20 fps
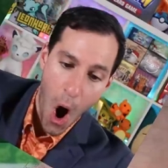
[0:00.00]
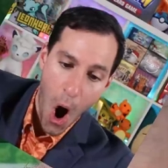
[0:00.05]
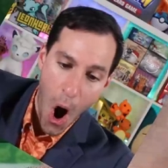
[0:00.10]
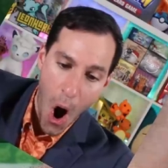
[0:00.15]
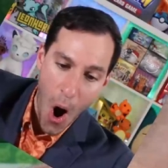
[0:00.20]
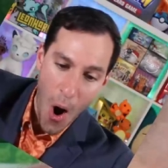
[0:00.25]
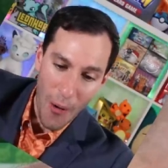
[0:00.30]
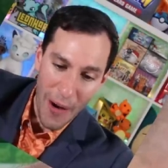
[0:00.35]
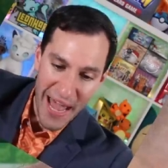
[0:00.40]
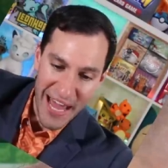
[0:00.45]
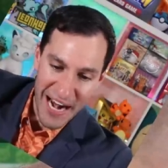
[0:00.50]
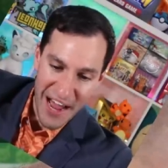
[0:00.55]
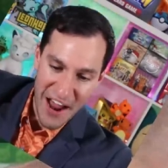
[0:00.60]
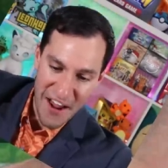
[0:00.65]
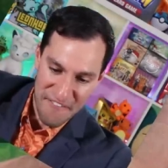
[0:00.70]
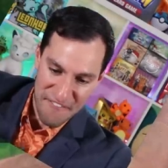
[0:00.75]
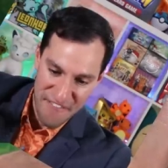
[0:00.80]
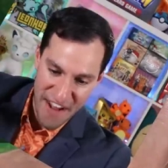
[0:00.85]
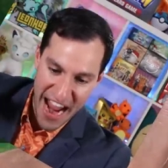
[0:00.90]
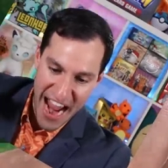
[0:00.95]
Oh, and
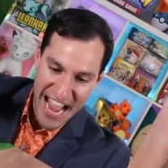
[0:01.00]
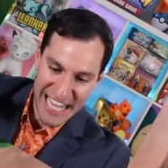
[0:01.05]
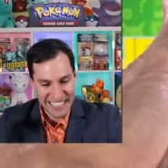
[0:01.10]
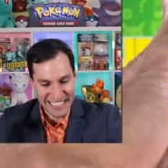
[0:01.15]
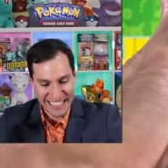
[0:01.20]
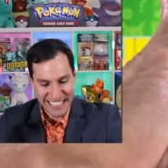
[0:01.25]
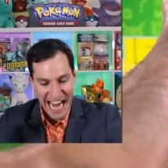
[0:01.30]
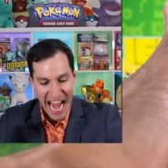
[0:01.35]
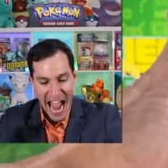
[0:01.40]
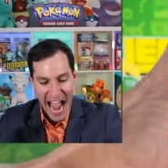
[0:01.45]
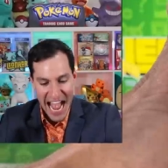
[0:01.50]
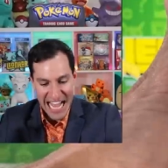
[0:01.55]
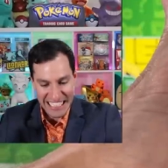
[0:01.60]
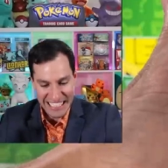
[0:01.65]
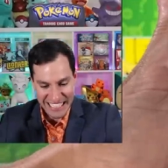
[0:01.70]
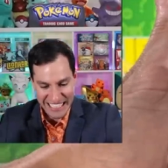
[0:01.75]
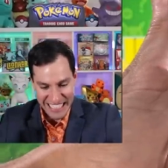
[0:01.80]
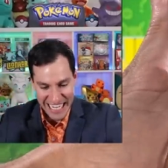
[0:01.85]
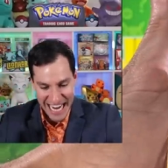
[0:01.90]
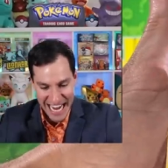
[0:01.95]
a
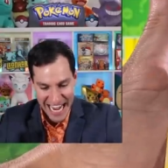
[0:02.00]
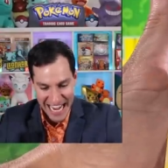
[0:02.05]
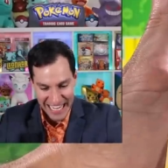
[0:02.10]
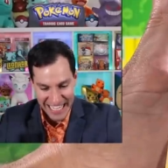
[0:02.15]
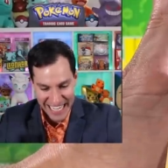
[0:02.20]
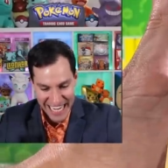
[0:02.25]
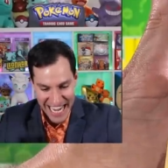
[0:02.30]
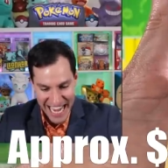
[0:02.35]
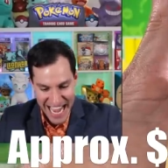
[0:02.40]
fantastic